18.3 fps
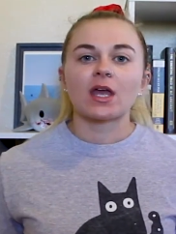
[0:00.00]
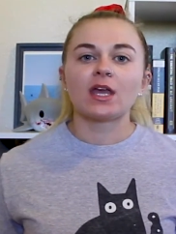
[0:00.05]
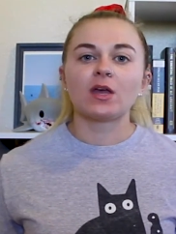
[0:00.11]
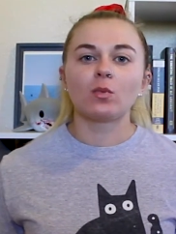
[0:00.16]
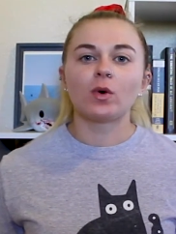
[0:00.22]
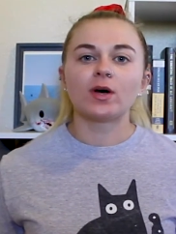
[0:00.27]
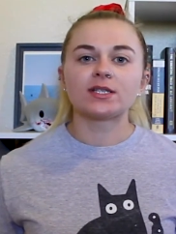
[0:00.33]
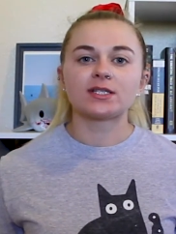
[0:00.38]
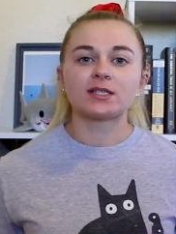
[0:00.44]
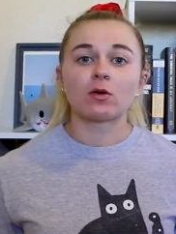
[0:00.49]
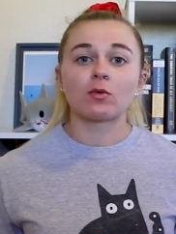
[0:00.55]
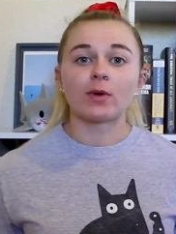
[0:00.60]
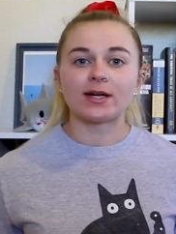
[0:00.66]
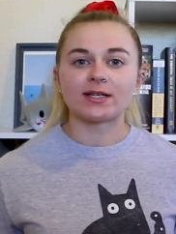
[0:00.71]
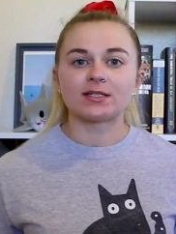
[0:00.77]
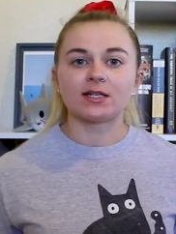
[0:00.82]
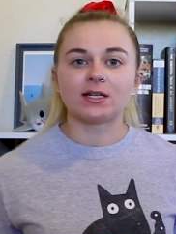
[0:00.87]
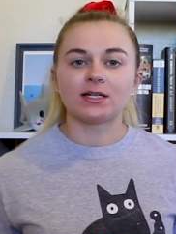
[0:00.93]
He was
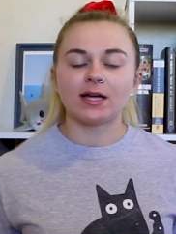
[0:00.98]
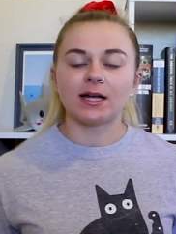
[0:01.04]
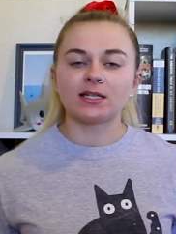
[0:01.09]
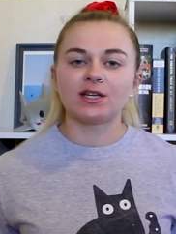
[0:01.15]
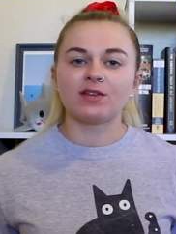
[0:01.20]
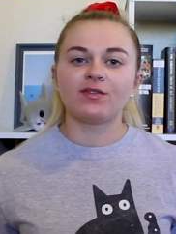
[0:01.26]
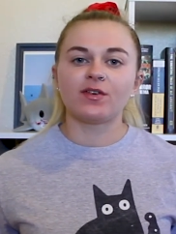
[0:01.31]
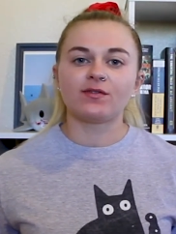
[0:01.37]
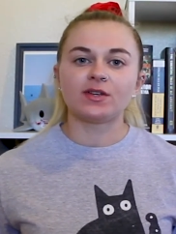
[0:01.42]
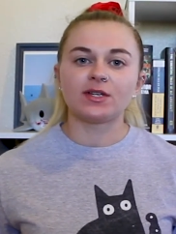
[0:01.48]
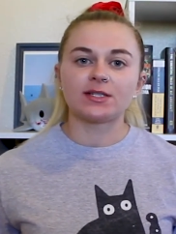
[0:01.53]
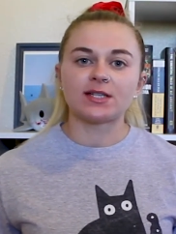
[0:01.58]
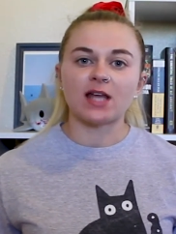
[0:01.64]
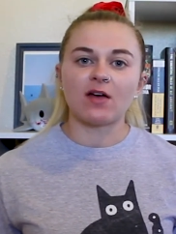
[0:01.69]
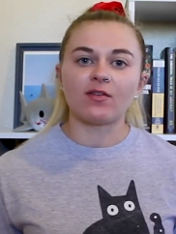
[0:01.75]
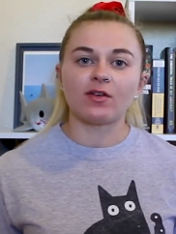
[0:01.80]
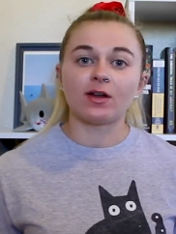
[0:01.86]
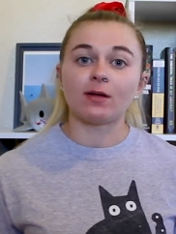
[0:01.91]
arrested in
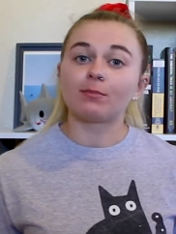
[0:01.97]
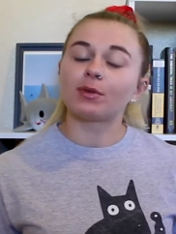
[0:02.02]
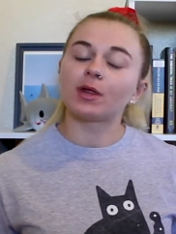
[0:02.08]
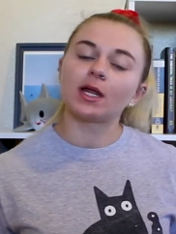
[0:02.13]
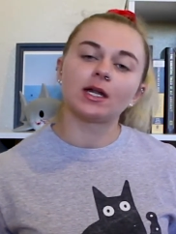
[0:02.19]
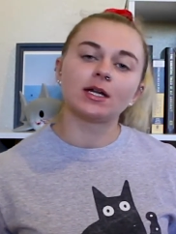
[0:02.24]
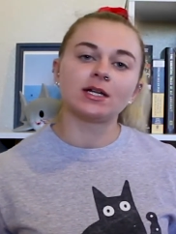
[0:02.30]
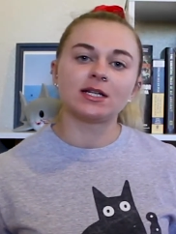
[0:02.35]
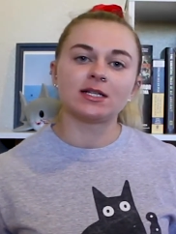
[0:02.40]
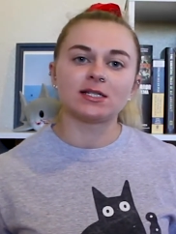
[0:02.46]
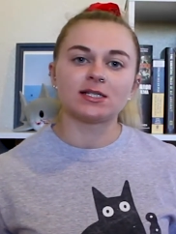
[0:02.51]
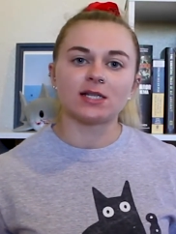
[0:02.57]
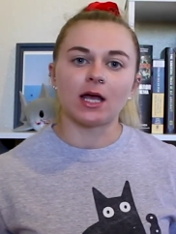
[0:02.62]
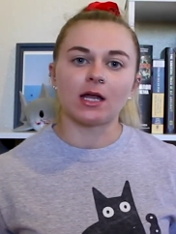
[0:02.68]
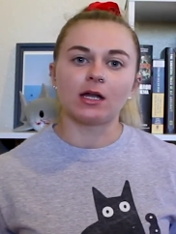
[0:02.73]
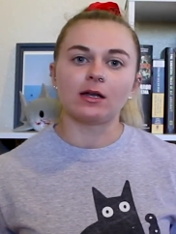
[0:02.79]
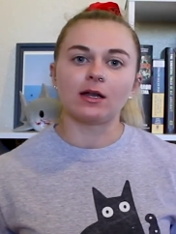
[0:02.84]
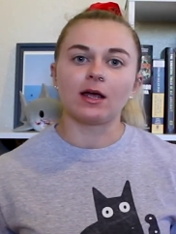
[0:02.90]
1957 and pleaded
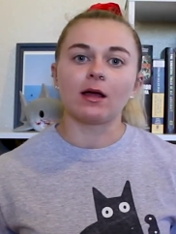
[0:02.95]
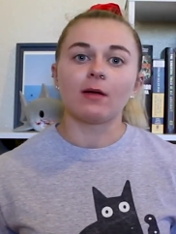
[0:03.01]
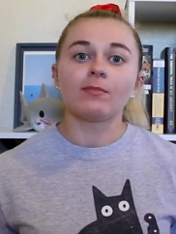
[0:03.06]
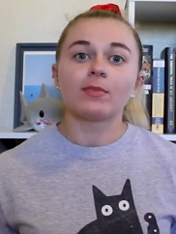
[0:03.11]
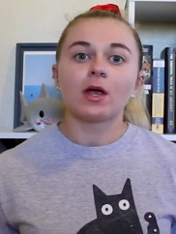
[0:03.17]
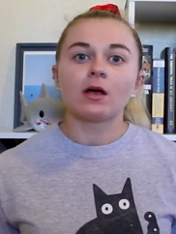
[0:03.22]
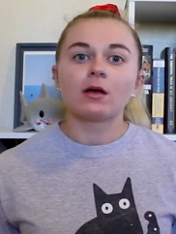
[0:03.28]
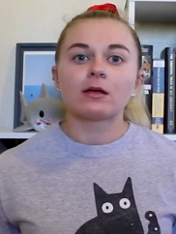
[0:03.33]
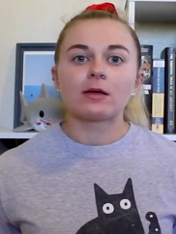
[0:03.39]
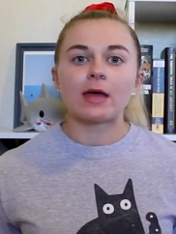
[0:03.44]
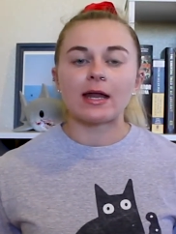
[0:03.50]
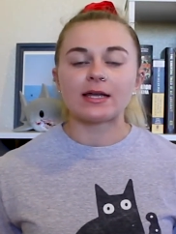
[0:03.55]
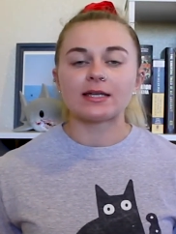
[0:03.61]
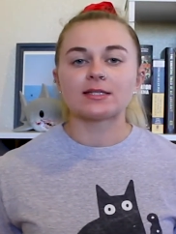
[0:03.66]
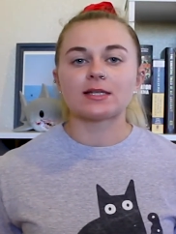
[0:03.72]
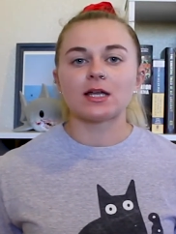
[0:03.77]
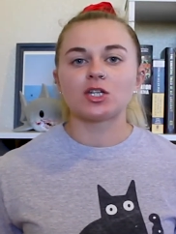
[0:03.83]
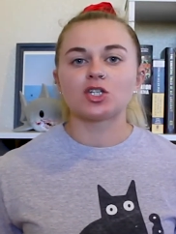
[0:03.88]
insanity,
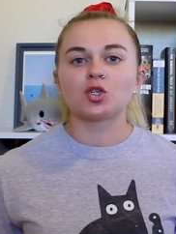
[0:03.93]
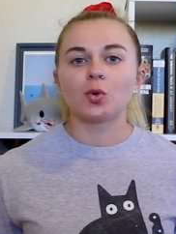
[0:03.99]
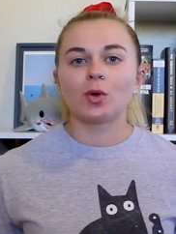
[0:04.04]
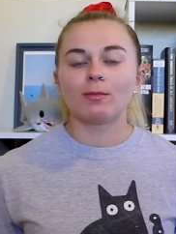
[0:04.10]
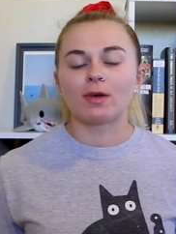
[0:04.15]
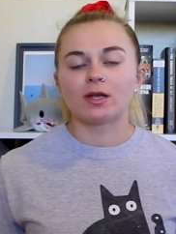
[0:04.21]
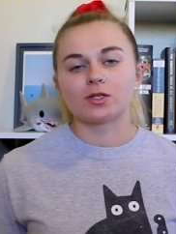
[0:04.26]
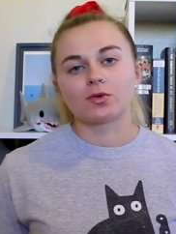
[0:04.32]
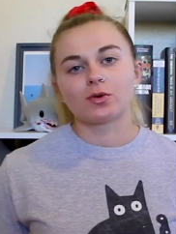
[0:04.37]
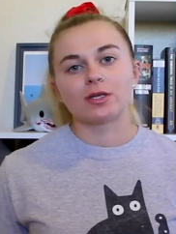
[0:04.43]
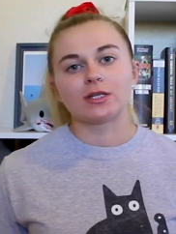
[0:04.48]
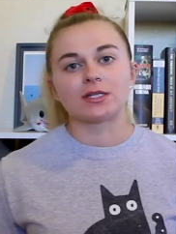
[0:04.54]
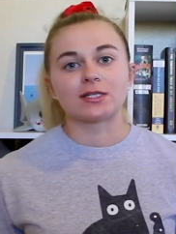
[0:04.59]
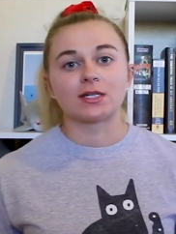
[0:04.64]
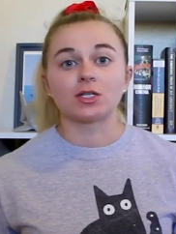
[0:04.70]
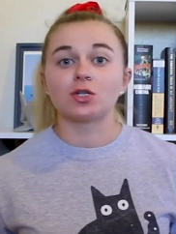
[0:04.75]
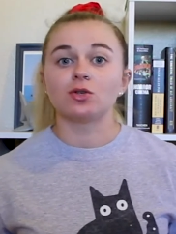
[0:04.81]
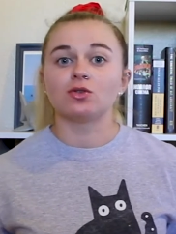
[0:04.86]
getting sent to a mental
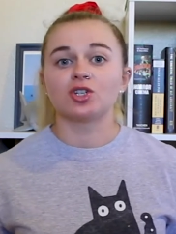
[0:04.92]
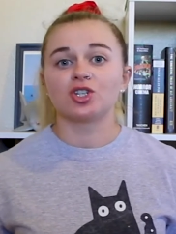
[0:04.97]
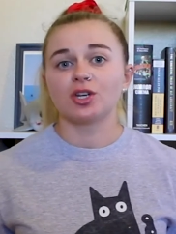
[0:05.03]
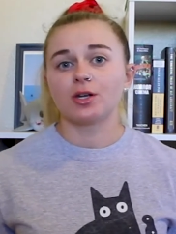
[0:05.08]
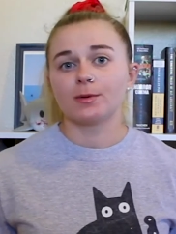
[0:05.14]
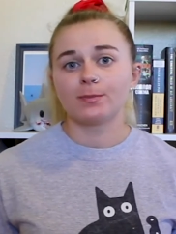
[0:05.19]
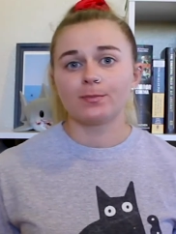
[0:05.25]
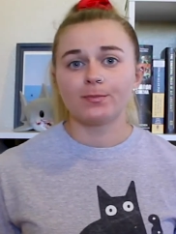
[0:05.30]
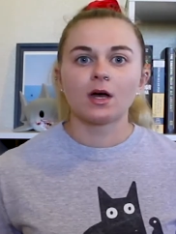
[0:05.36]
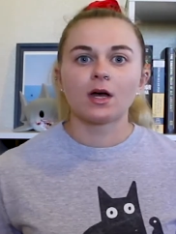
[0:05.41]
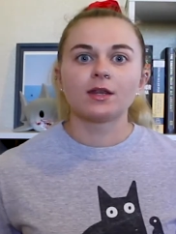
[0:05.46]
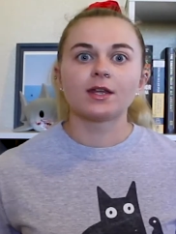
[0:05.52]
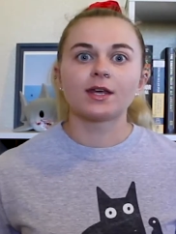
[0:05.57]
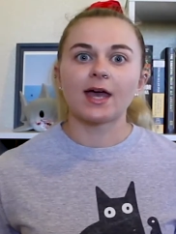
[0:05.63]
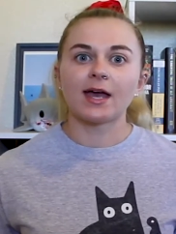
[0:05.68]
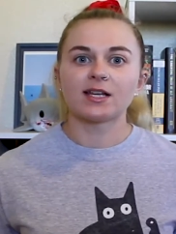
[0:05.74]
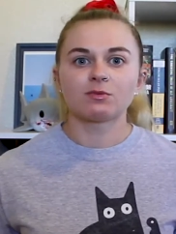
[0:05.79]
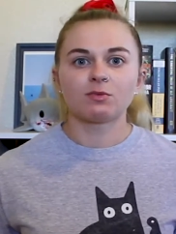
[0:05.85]
institution.
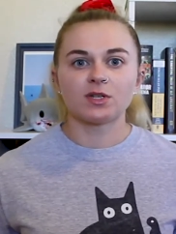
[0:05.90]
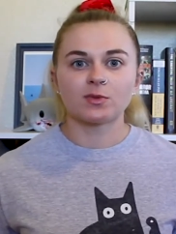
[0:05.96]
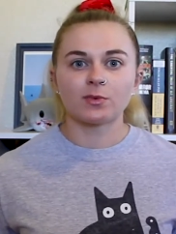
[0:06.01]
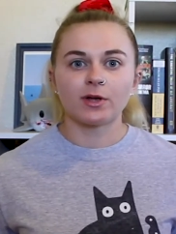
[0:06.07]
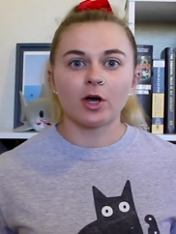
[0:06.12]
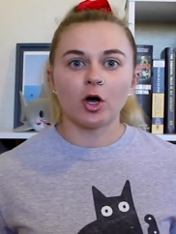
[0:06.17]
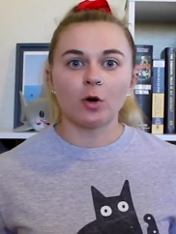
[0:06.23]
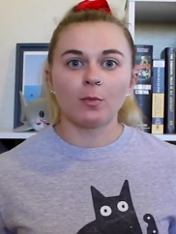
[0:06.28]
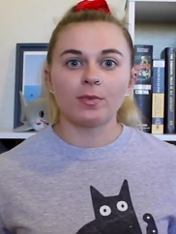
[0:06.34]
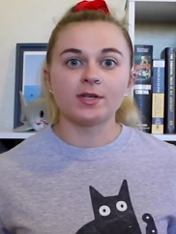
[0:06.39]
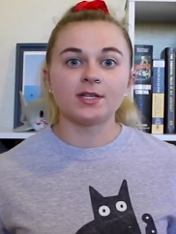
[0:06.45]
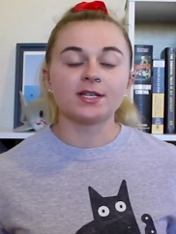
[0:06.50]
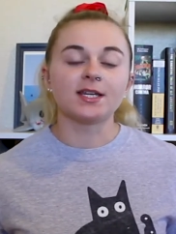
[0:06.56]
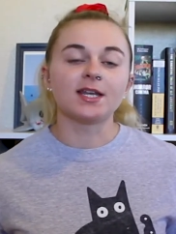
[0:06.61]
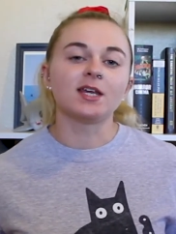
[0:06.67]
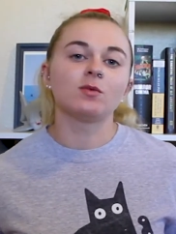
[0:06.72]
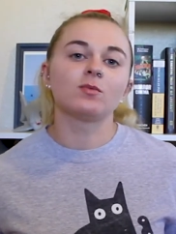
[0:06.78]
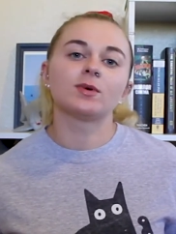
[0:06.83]
The case was reopened
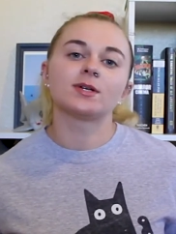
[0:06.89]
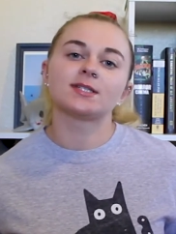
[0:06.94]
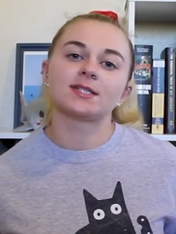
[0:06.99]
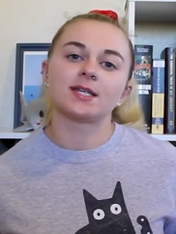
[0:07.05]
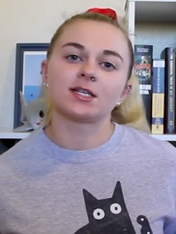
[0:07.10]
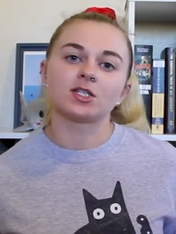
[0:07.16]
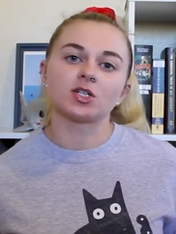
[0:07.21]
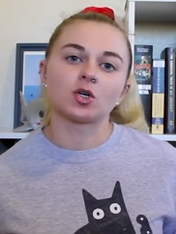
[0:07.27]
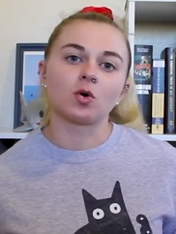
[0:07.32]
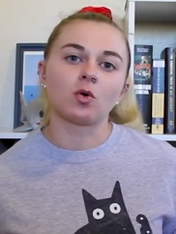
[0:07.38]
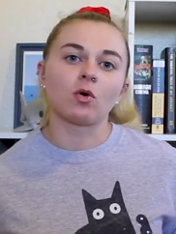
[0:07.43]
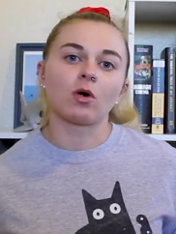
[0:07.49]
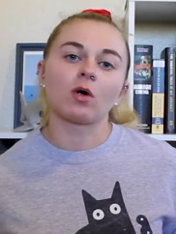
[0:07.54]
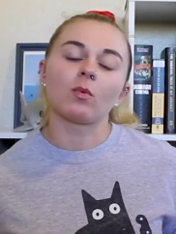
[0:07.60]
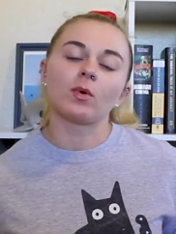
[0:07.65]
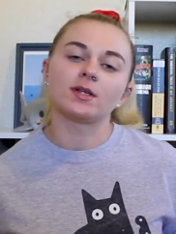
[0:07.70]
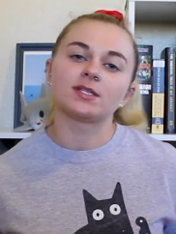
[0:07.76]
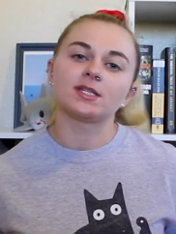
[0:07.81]
and he was sent to
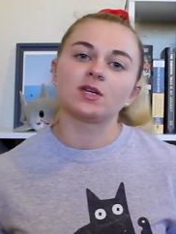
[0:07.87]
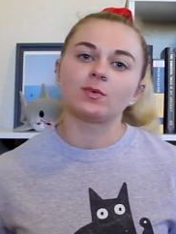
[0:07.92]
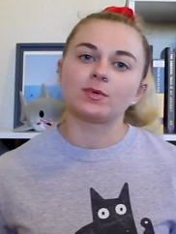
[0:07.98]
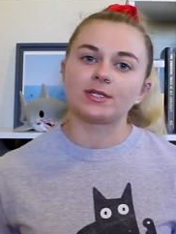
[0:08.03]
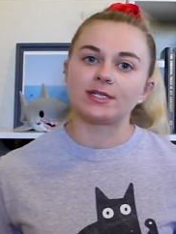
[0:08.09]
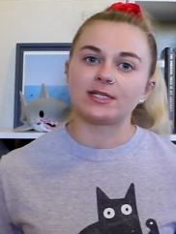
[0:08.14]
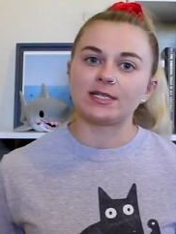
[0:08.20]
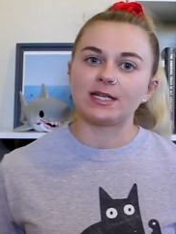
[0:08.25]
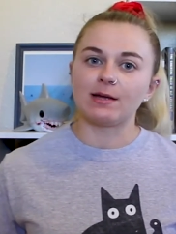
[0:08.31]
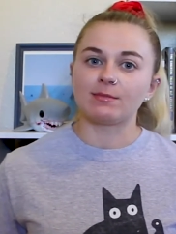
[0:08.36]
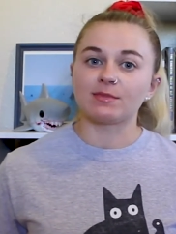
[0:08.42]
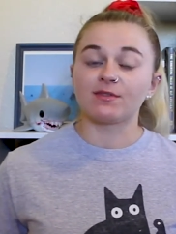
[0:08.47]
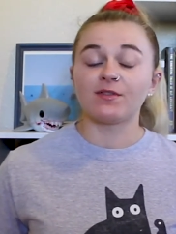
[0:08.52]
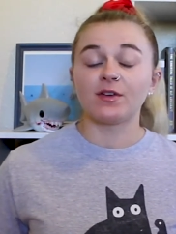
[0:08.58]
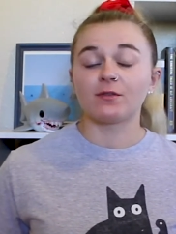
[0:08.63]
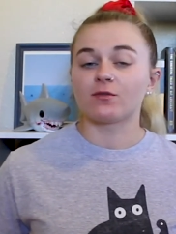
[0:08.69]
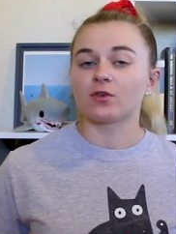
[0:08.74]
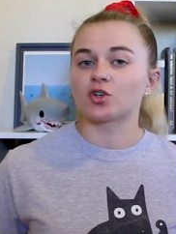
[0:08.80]
court once he was deemed
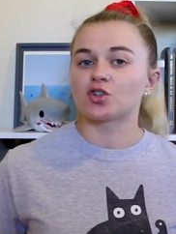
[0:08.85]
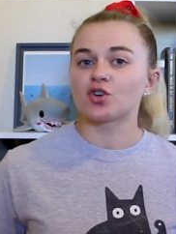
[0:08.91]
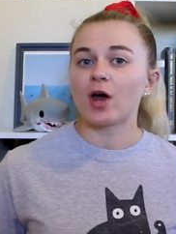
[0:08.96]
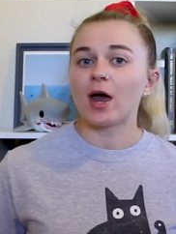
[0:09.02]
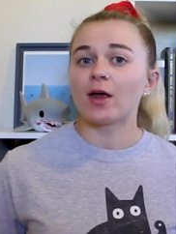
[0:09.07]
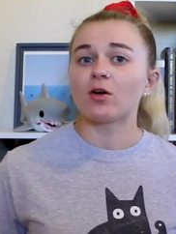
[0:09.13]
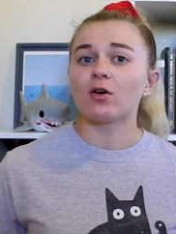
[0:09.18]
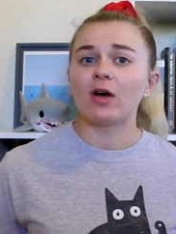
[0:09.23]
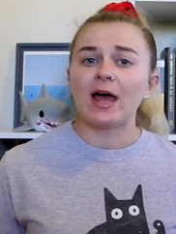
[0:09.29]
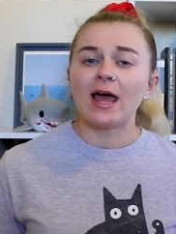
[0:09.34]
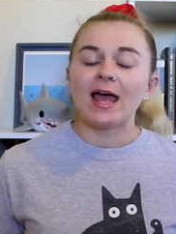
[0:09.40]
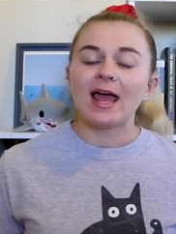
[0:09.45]
fit for trial,